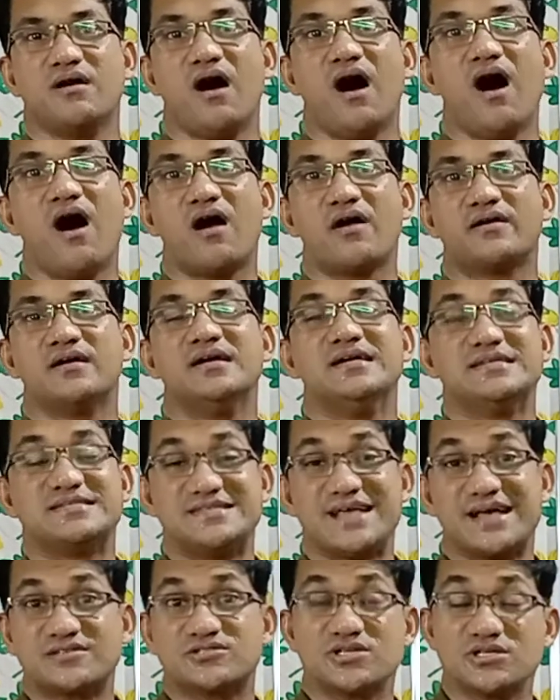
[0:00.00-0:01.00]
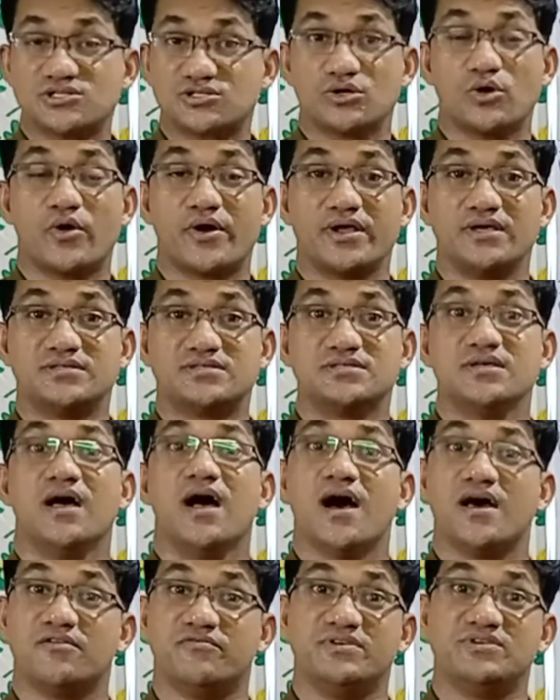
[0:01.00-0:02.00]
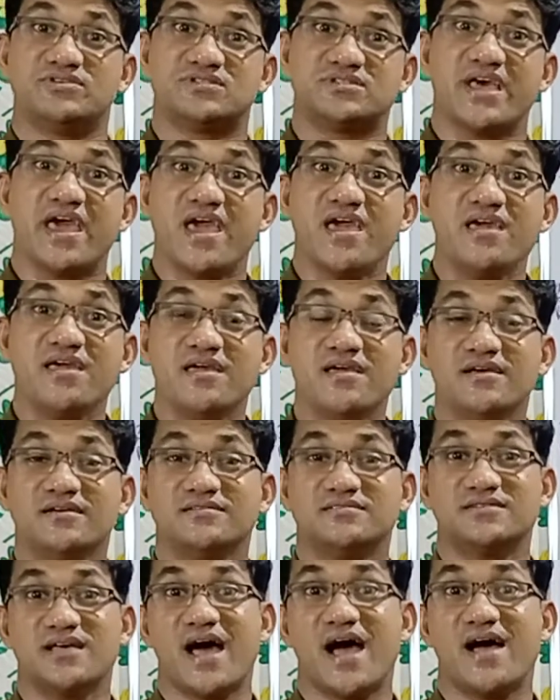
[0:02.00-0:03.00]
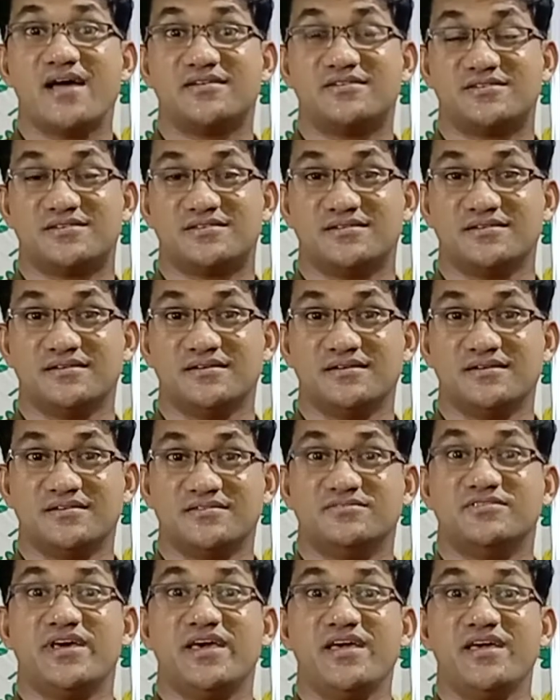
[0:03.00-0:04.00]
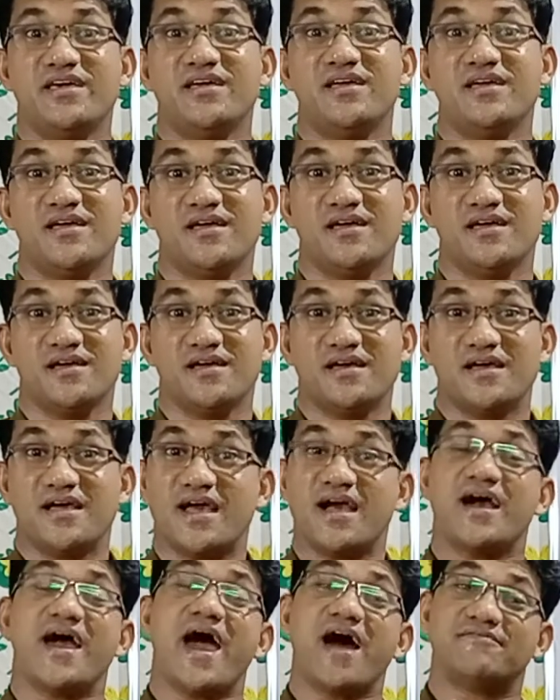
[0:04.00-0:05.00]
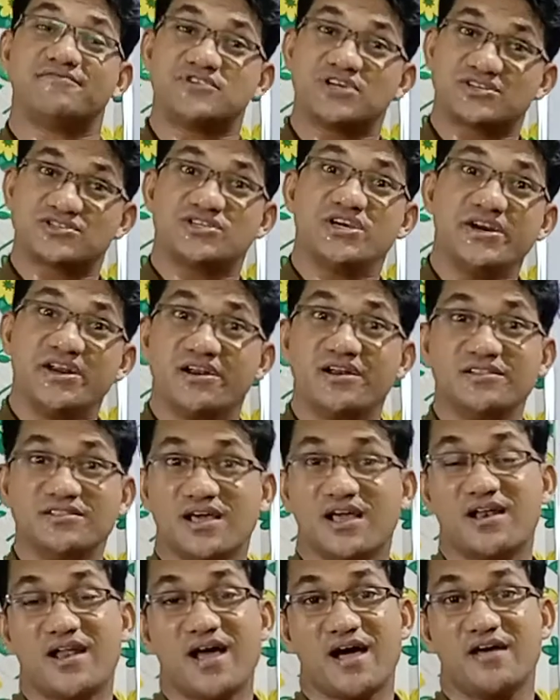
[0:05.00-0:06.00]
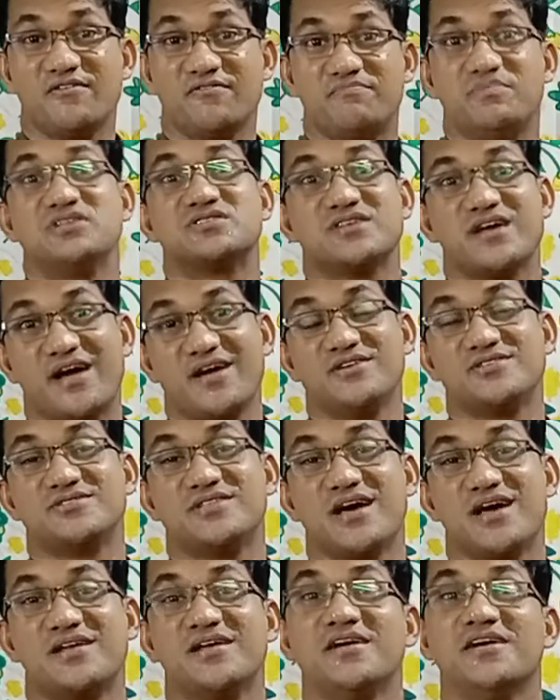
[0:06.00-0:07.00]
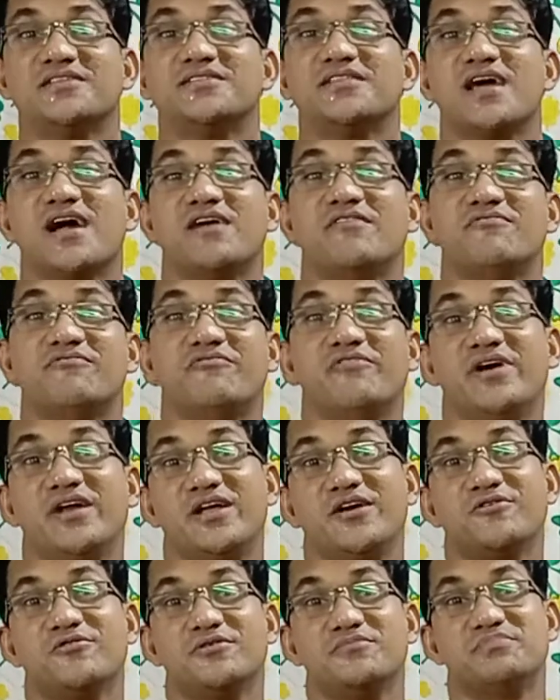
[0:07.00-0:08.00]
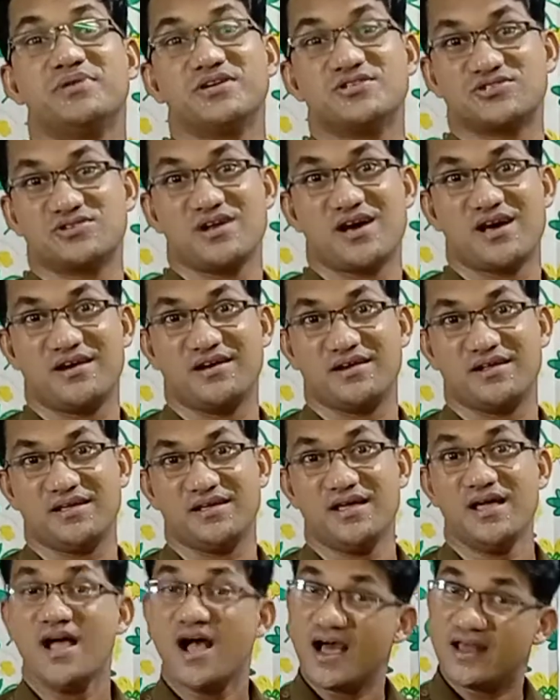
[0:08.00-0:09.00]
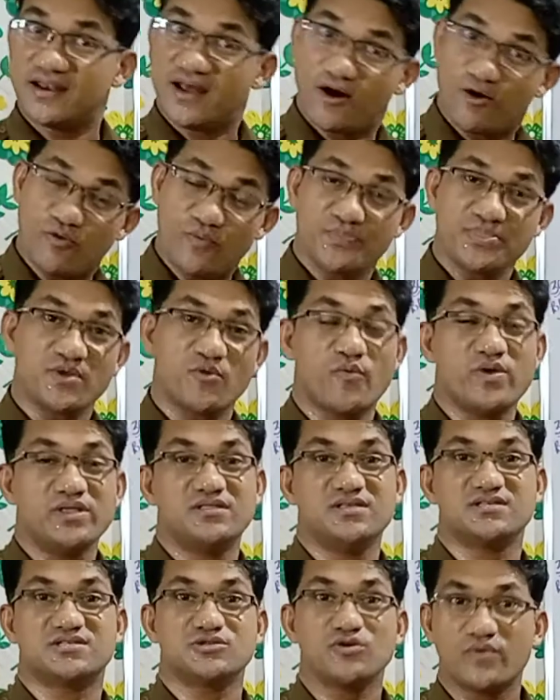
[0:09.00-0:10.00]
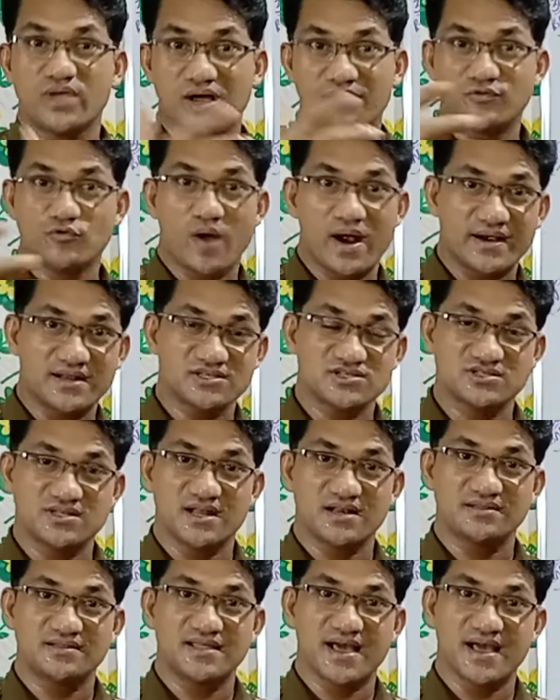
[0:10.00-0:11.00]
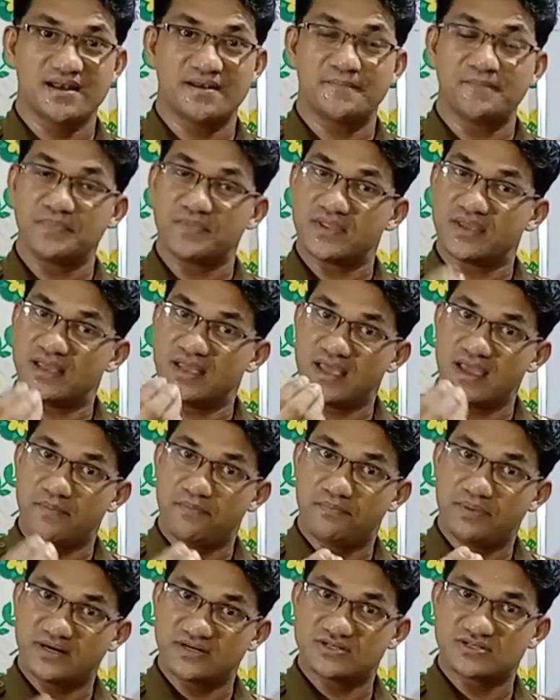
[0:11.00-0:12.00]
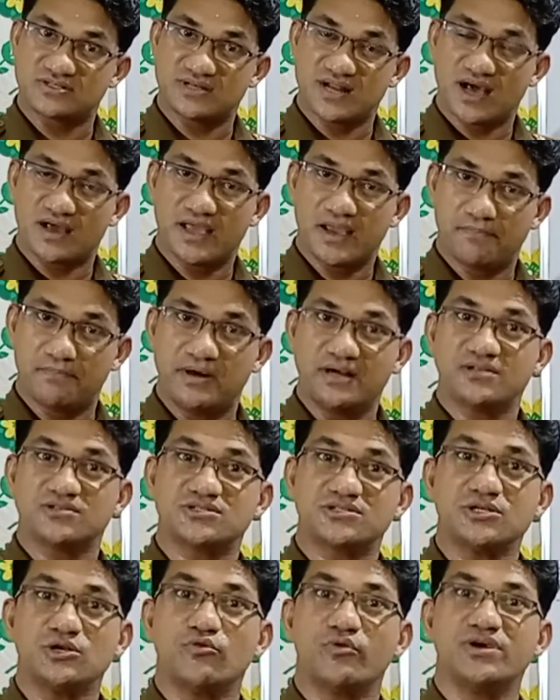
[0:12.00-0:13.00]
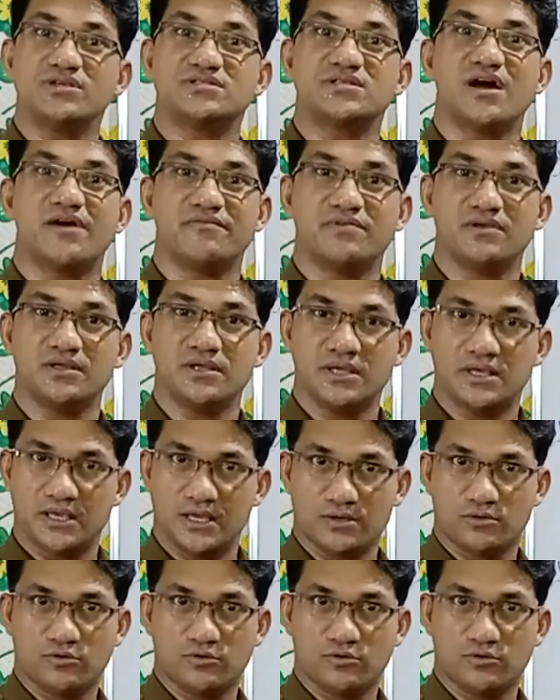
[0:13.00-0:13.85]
are success stories, and we say that they have succeeded in their life. Besides that, they have very good personality. And now with this, so we have to understand that A person who is having a